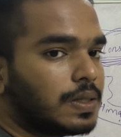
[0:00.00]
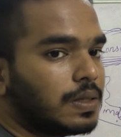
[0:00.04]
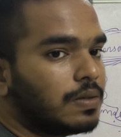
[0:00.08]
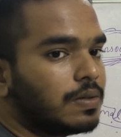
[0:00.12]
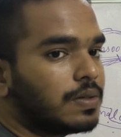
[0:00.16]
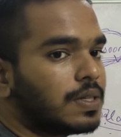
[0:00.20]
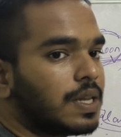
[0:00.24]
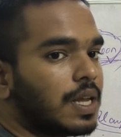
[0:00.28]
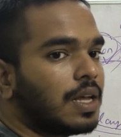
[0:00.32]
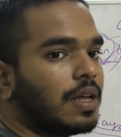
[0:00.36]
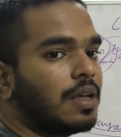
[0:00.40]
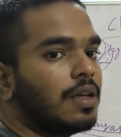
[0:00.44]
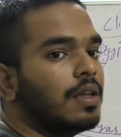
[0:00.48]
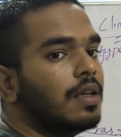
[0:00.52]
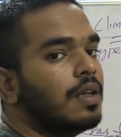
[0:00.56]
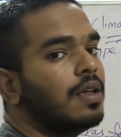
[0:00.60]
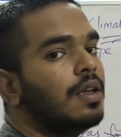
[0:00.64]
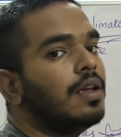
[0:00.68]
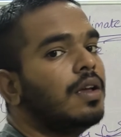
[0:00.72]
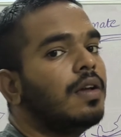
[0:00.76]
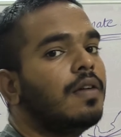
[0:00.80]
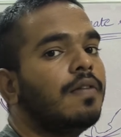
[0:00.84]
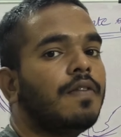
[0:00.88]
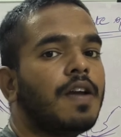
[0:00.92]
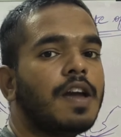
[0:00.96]
receives a
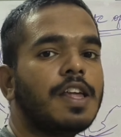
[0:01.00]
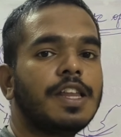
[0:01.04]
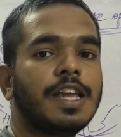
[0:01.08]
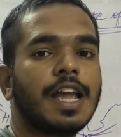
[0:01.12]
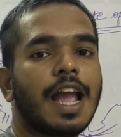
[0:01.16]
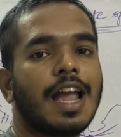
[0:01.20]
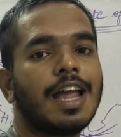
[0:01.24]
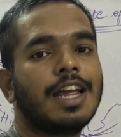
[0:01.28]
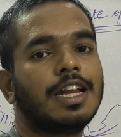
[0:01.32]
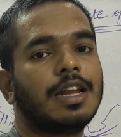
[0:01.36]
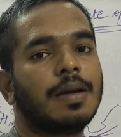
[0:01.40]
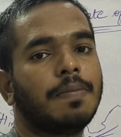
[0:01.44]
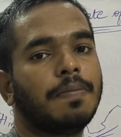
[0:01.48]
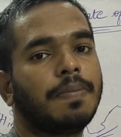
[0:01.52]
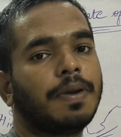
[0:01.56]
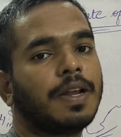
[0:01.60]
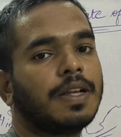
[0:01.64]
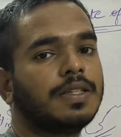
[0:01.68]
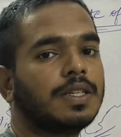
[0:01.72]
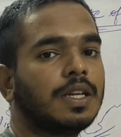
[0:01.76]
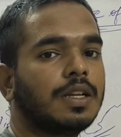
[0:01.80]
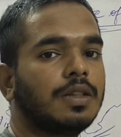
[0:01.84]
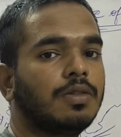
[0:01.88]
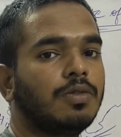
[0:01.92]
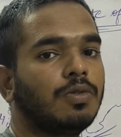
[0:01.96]
very high
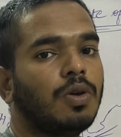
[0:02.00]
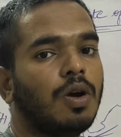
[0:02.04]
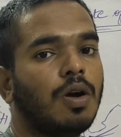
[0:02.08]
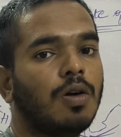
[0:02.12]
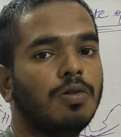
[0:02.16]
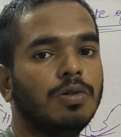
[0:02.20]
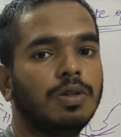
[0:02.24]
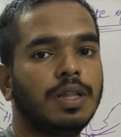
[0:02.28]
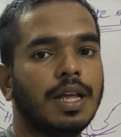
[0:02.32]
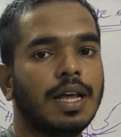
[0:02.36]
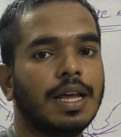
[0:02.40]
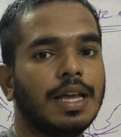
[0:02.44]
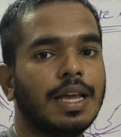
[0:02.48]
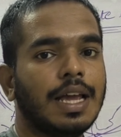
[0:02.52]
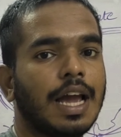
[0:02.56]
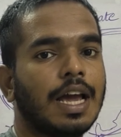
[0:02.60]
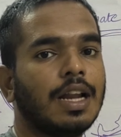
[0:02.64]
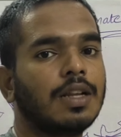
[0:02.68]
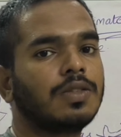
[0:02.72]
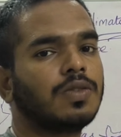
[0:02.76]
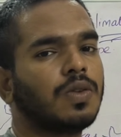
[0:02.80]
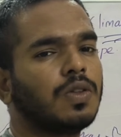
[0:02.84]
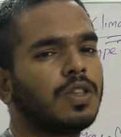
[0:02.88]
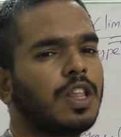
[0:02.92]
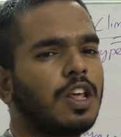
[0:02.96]
temperature throughout the
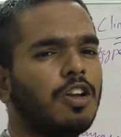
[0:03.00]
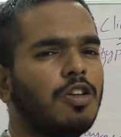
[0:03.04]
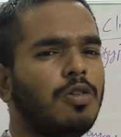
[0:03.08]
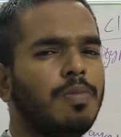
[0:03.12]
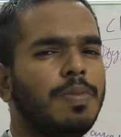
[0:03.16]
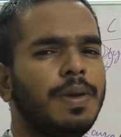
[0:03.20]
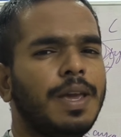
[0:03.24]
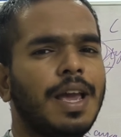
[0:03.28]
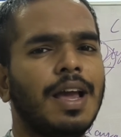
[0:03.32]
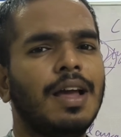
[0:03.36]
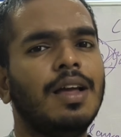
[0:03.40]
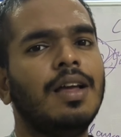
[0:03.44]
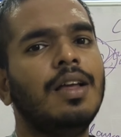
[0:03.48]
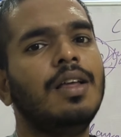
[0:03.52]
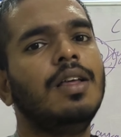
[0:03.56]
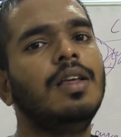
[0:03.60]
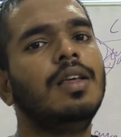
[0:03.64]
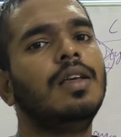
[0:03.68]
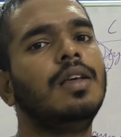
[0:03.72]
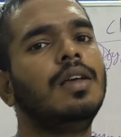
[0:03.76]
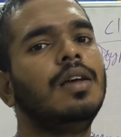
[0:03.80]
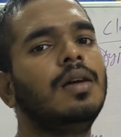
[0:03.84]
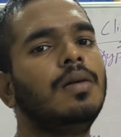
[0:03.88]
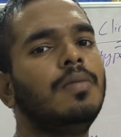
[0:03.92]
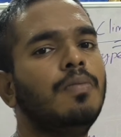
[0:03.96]
year. So there will be a
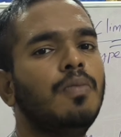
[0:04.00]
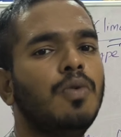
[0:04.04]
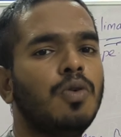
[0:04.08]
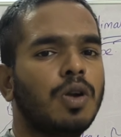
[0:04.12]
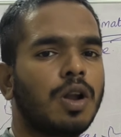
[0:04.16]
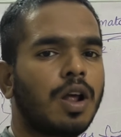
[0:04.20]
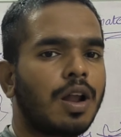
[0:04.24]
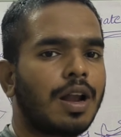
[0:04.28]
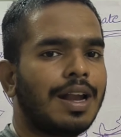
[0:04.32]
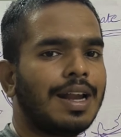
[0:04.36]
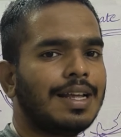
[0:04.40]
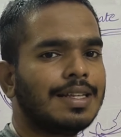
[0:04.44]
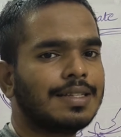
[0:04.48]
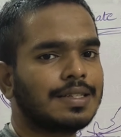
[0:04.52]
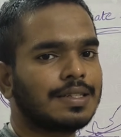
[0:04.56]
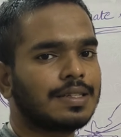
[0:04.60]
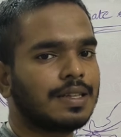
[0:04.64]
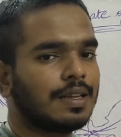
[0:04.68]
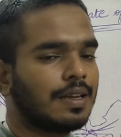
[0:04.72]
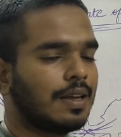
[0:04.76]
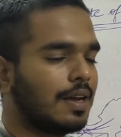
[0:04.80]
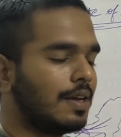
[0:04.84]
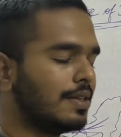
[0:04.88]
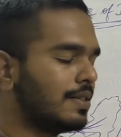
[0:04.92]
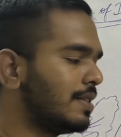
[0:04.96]
more or less
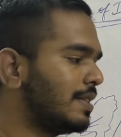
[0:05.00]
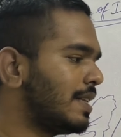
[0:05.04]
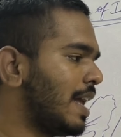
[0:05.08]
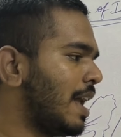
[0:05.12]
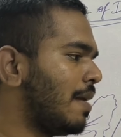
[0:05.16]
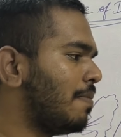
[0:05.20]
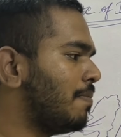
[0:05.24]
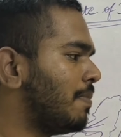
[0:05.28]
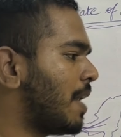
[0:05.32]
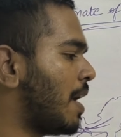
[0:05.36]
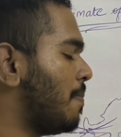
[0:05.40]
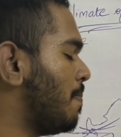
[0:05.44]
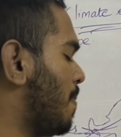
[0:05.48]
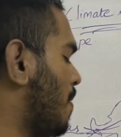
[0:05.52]
same